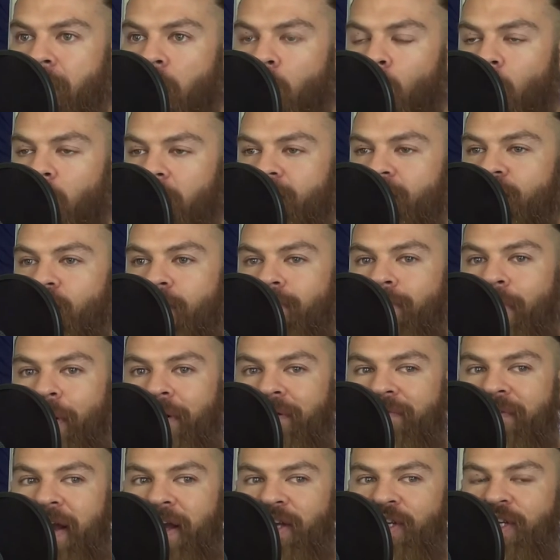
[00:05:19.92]
But what's your
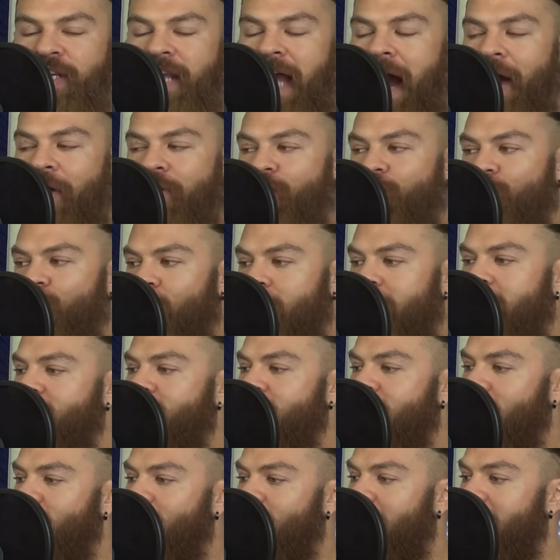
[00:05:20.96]
motivation now? You
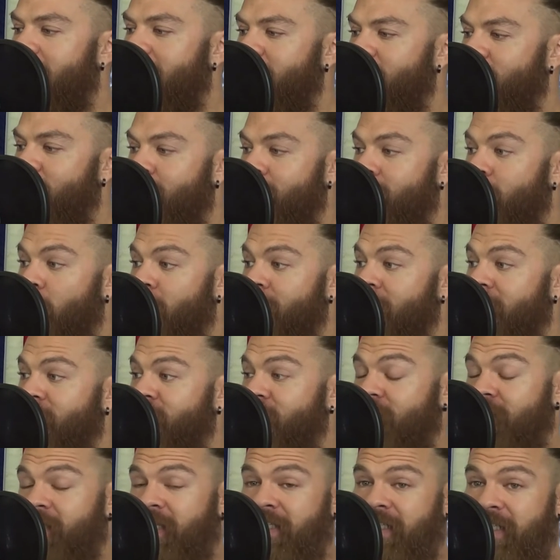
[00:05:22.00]
reached it already. Your
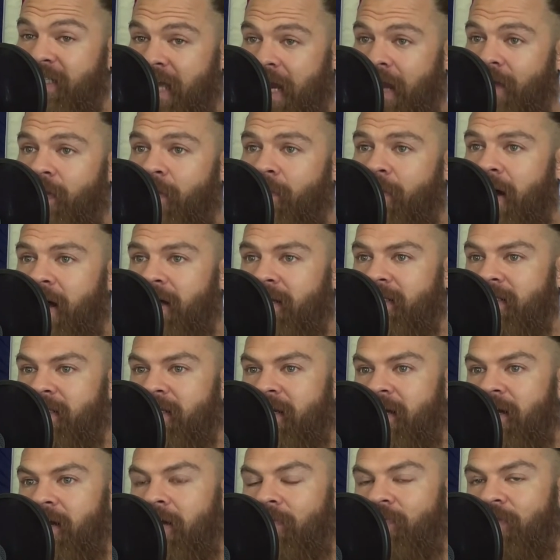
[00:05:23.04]
motivation is to stay the best.
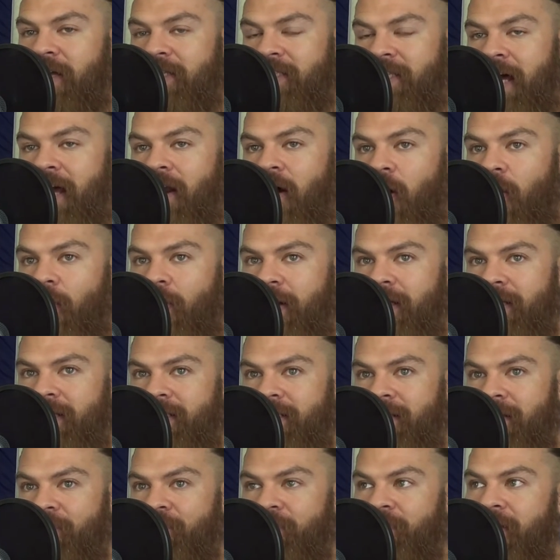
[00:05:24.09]
That's not
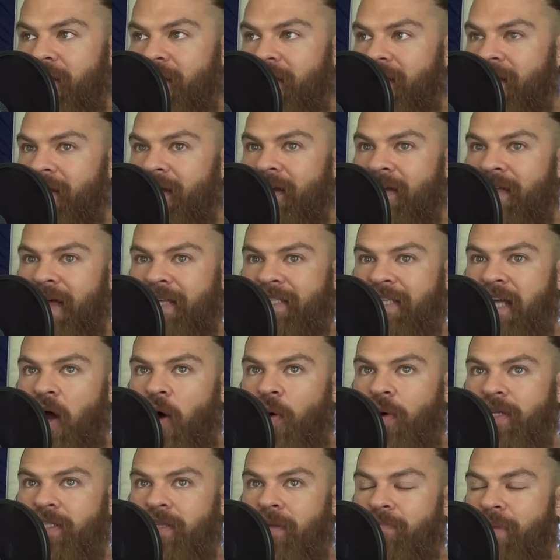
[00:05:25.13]
always
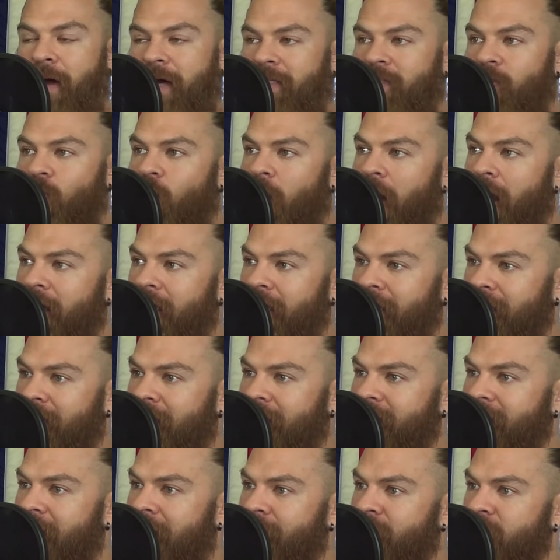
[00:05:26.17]
the best way. Like a
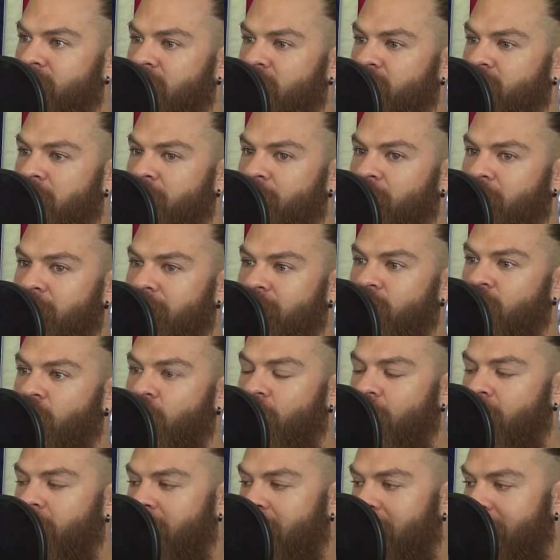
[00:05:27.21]
lot of times these people
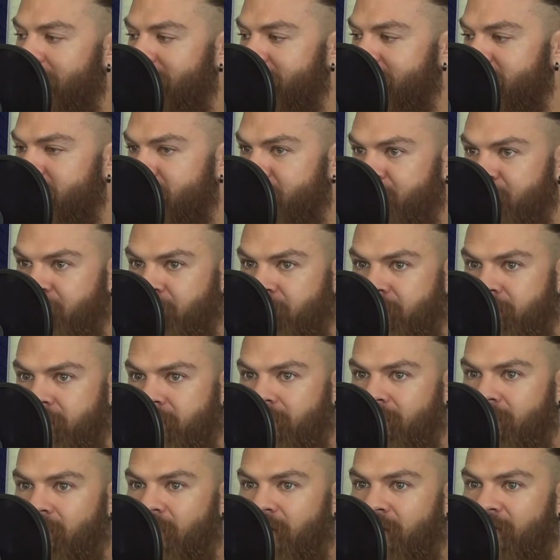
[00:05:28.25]
internalize
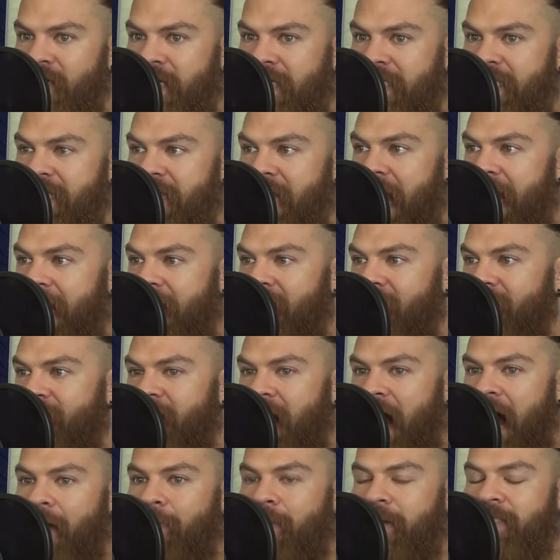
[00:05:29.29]
these negative
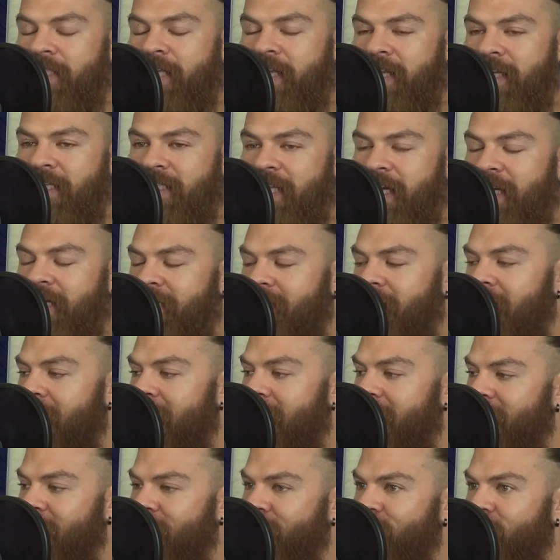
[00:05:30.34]
comments and these things
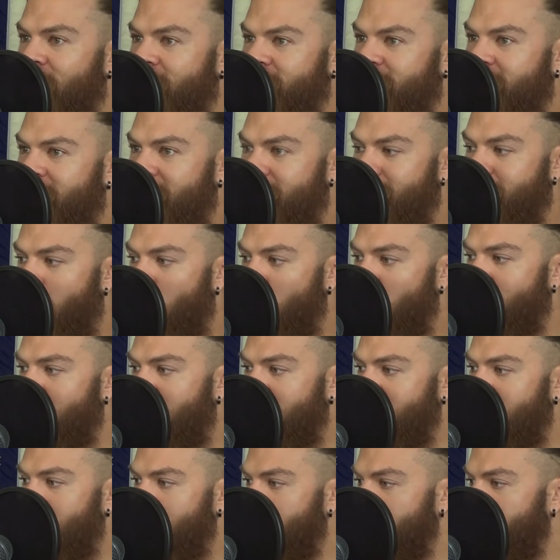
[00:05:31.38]
just to
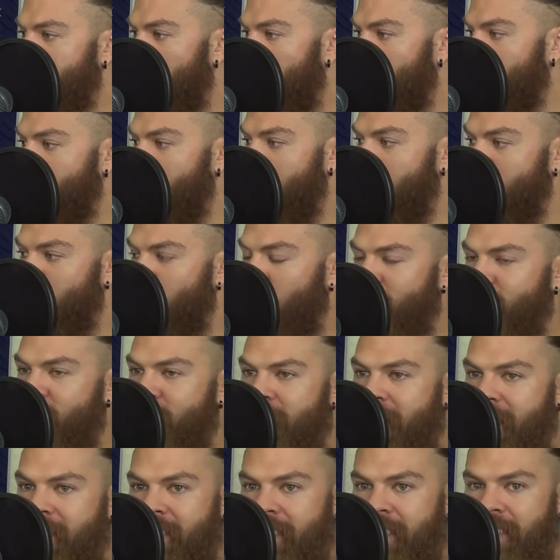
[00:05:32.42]
motivate themselves, because once you
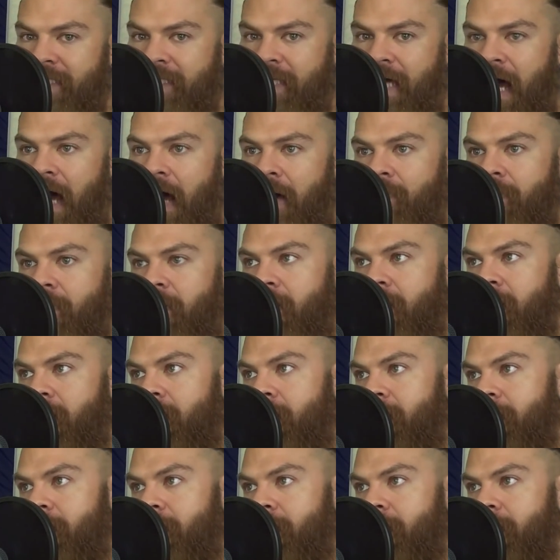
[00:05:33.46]
get to the top,